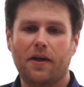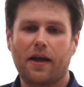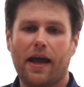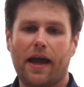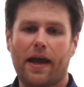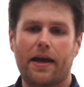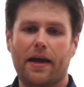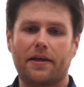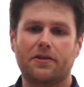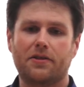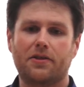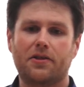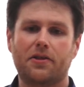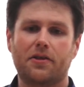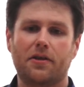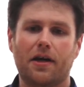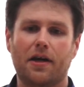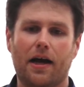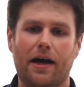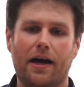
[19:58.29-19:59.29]
and
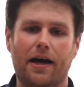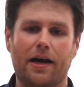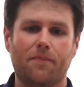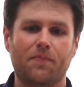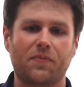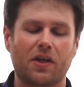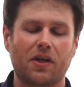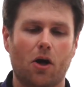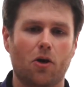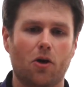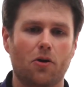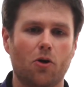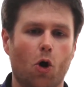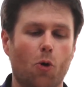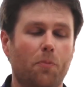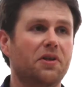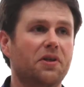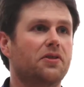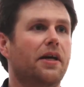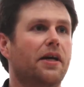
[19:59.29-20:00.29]

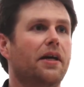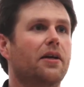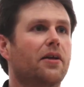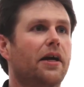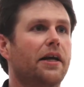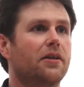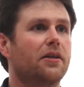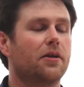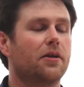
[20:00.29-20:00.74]
Open Daylight,